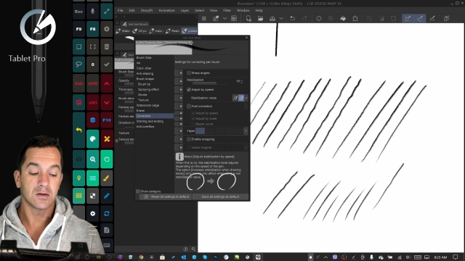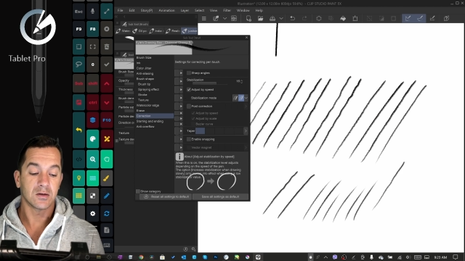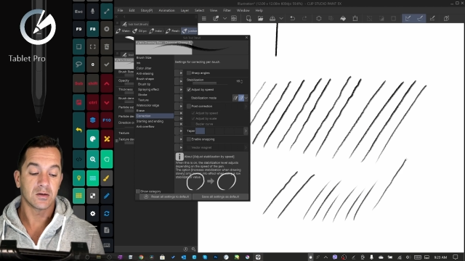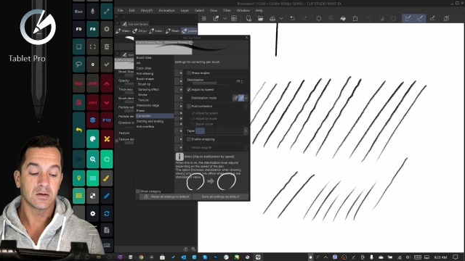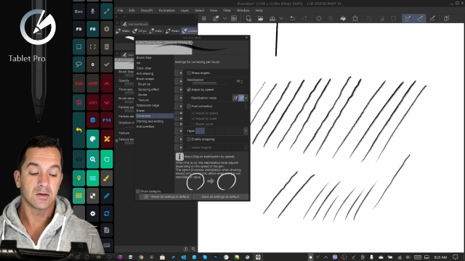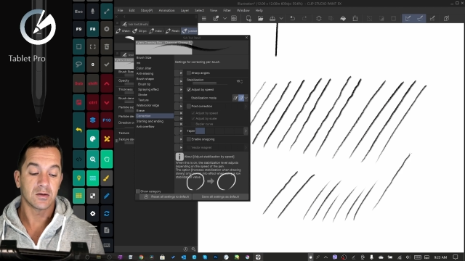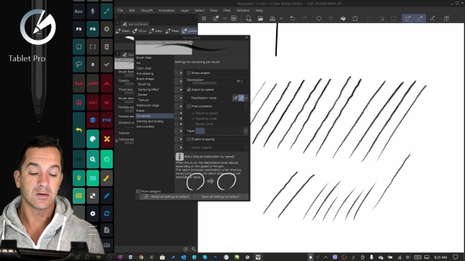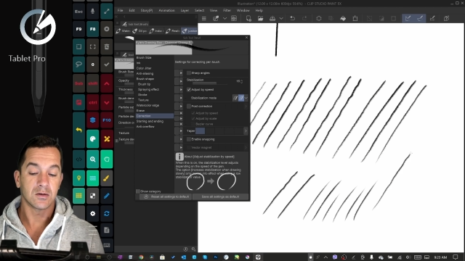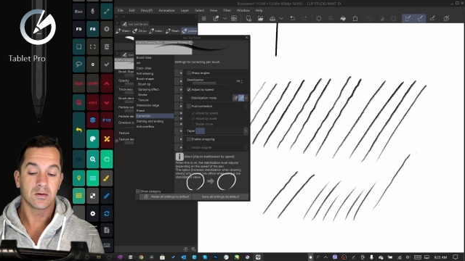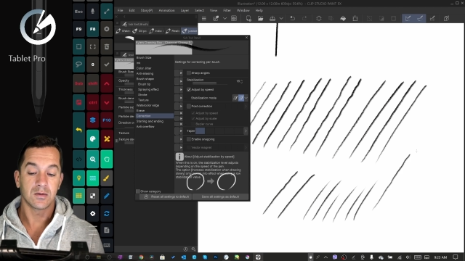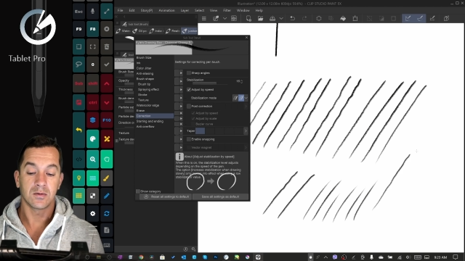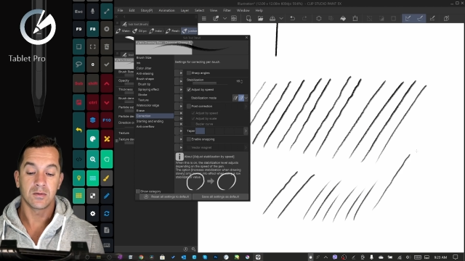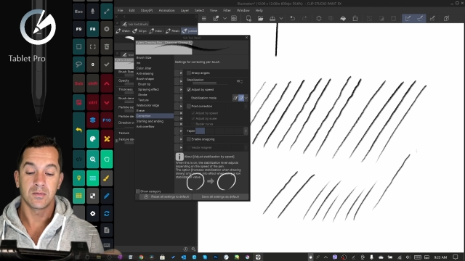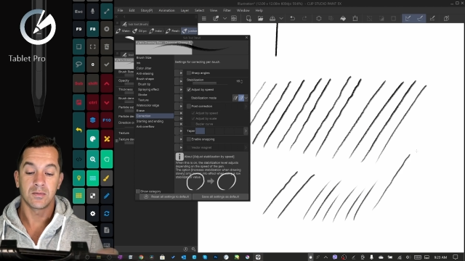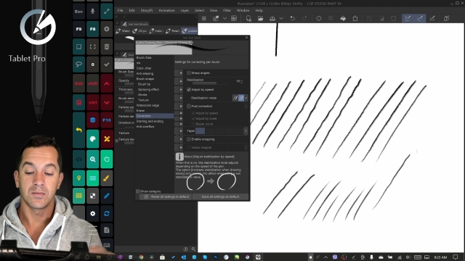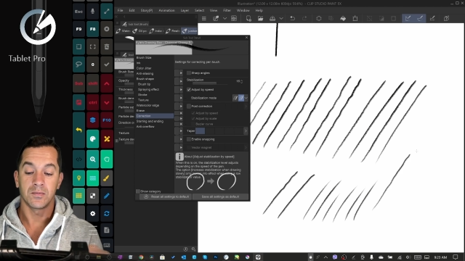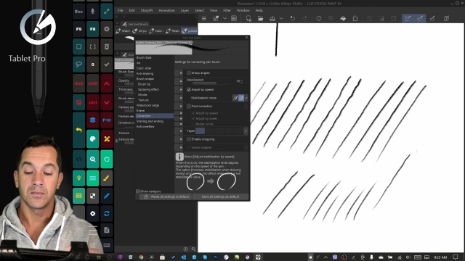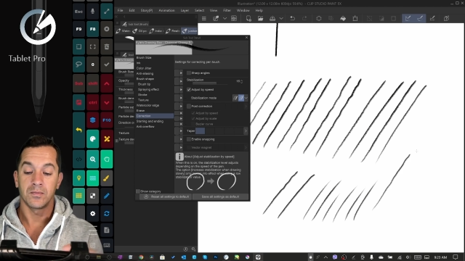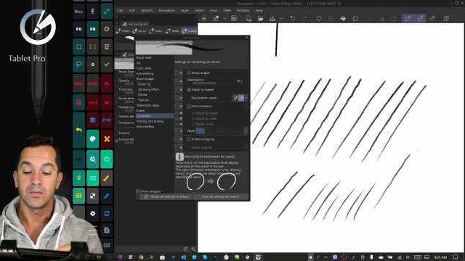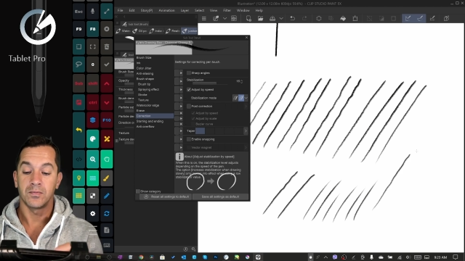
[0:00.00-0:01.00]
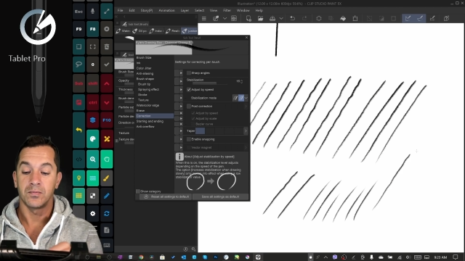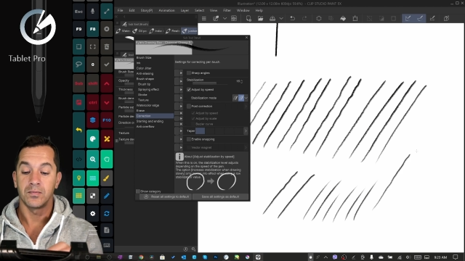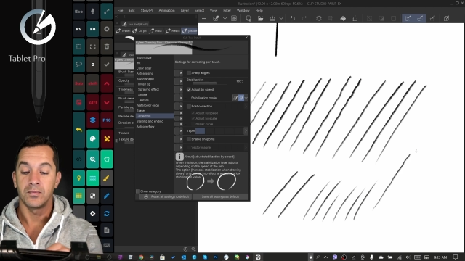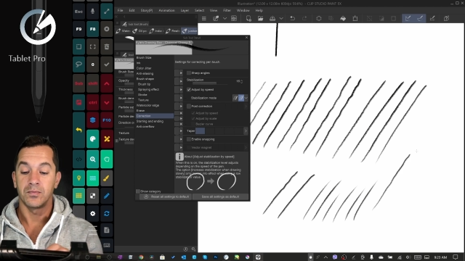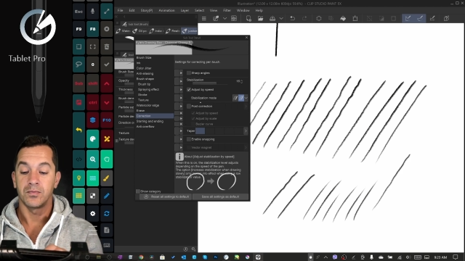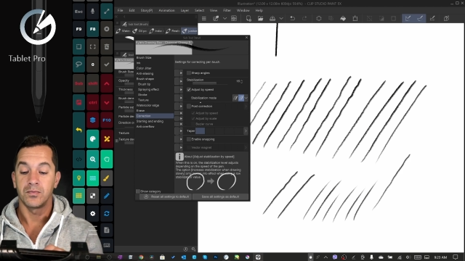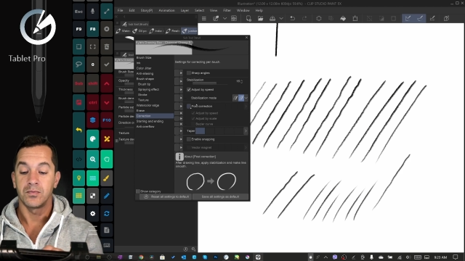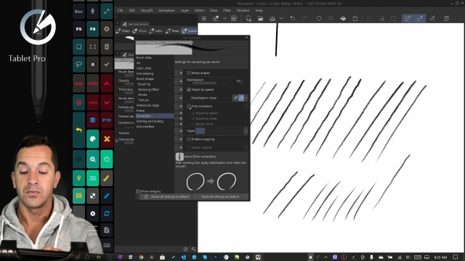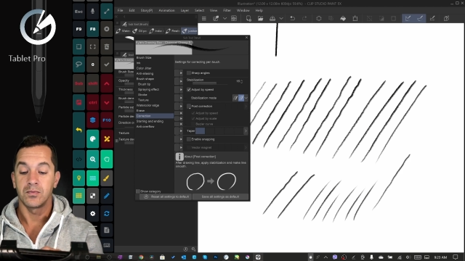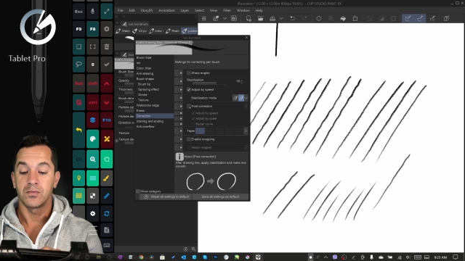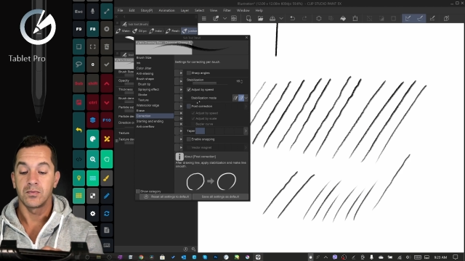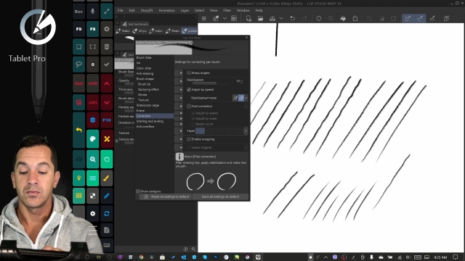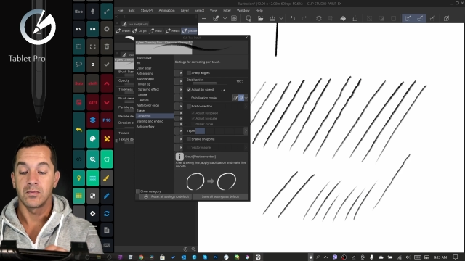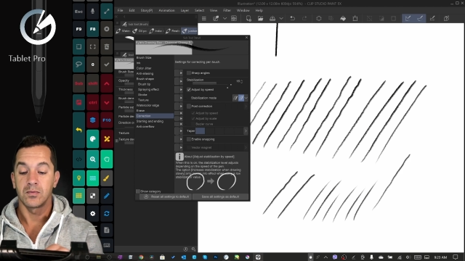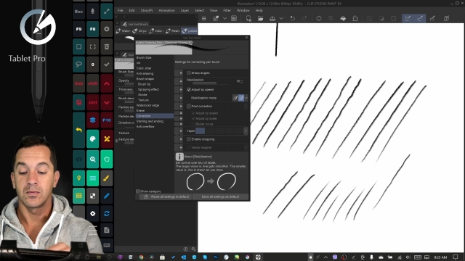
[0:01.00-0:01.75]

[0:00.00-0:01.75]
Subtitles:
(no one is talking)